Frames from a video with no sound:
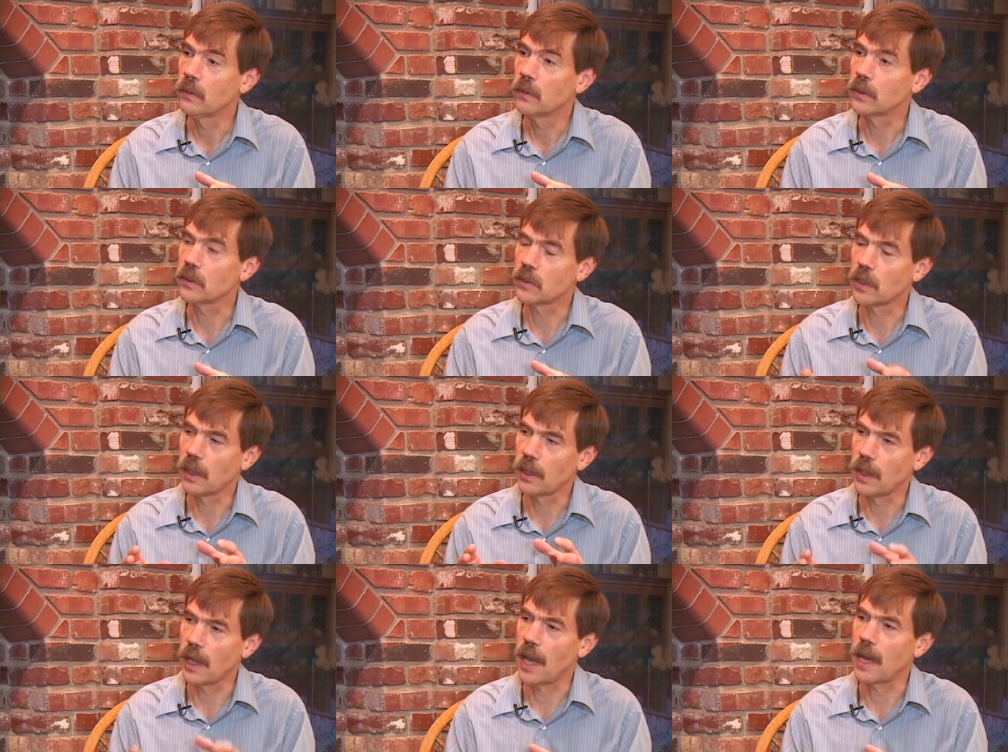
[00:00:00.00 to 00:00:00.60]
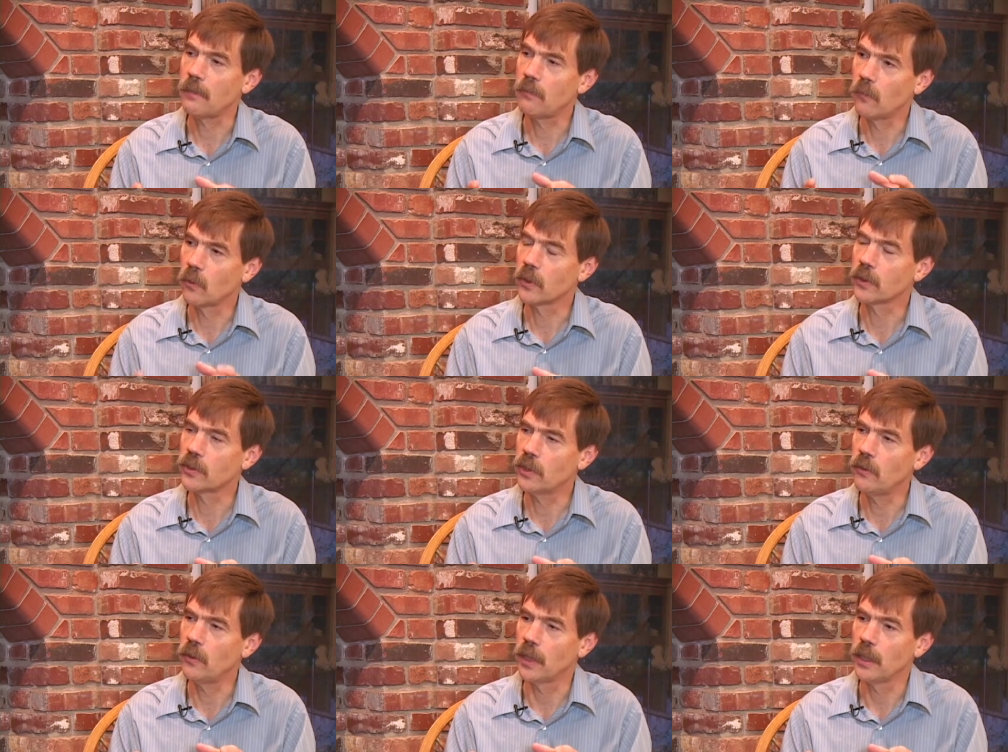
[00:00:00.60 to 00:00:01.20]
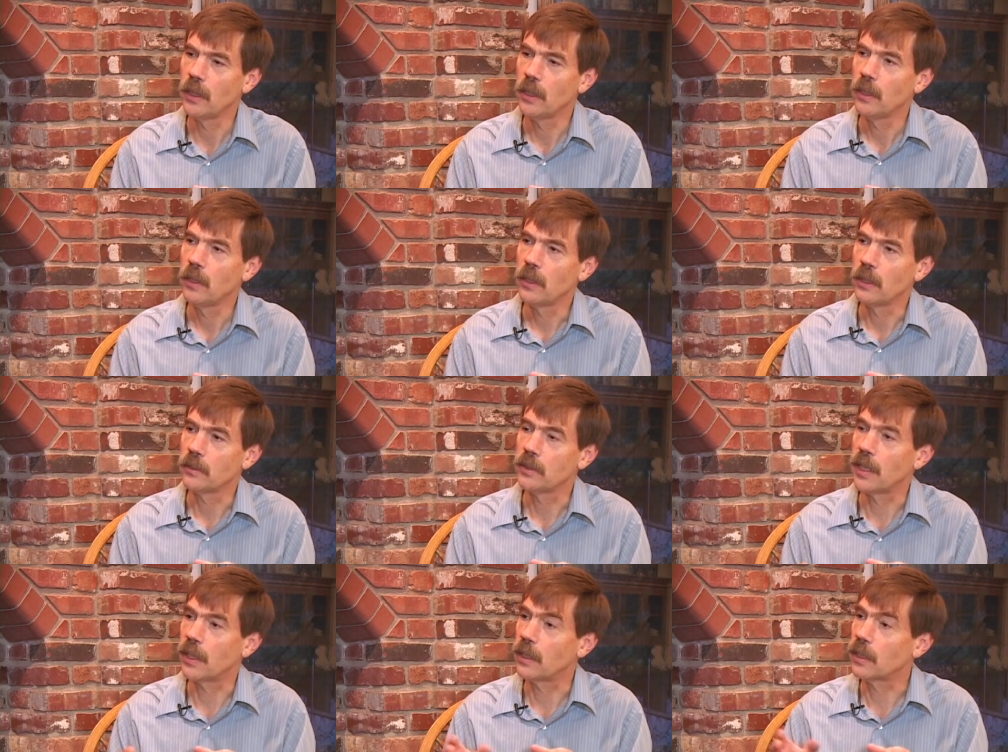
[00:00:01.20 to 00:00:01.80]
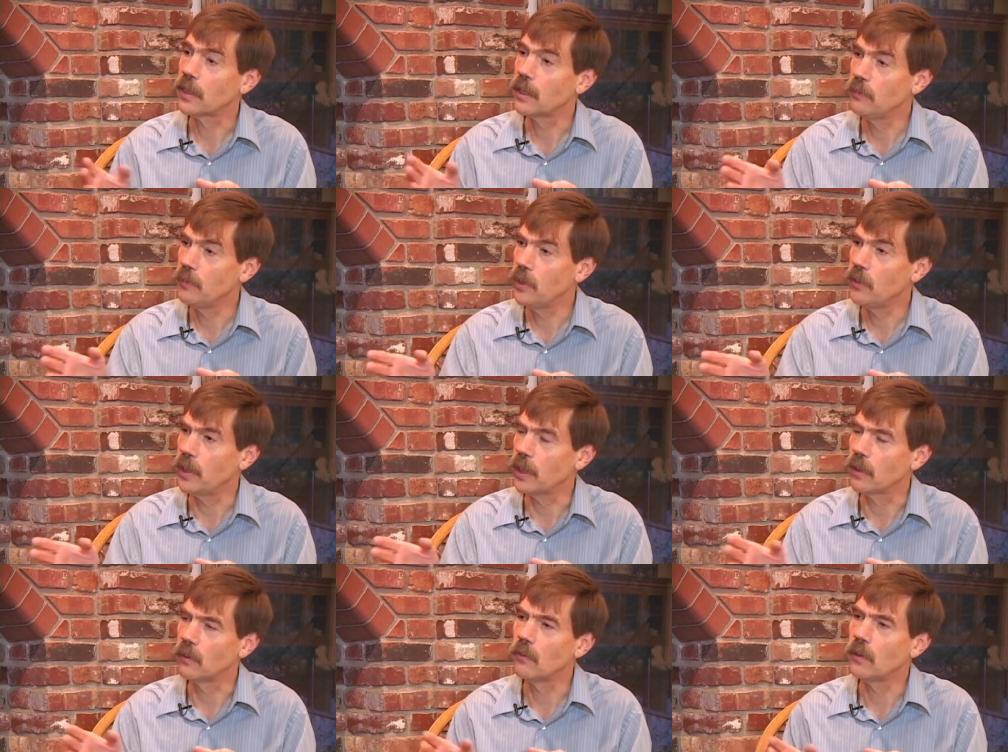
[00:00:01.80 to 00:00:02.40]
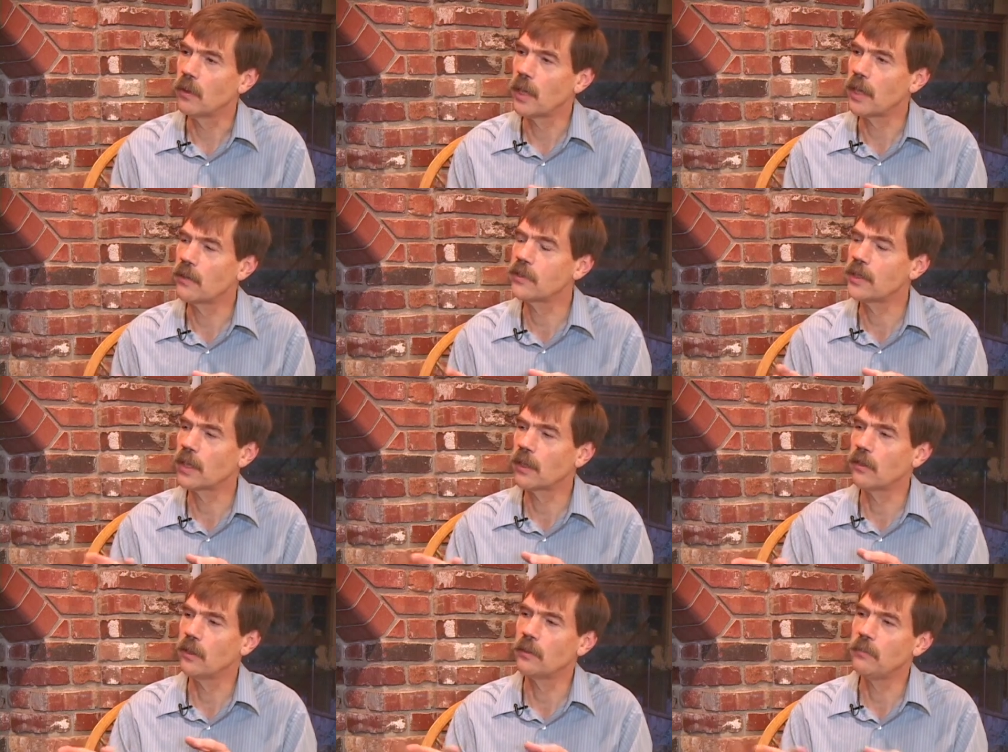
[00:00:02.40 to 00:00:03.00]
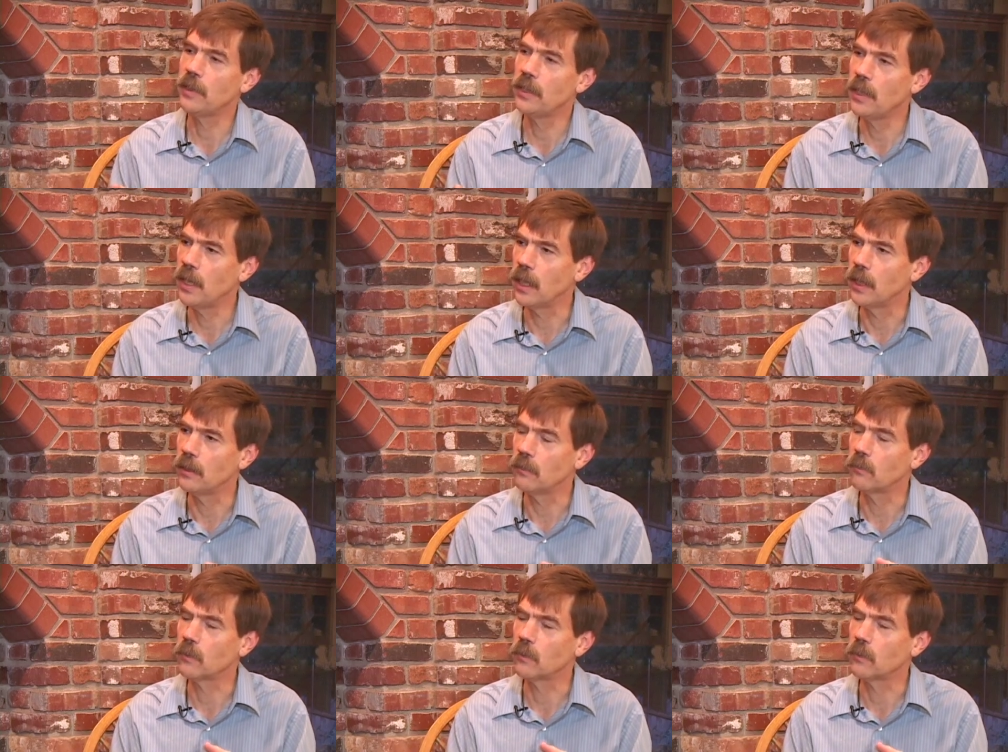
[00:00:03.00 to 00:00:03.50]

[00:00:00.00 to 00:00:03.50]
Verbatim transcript: There's a lot more to it. Telecommuting, well, how's that going to be done?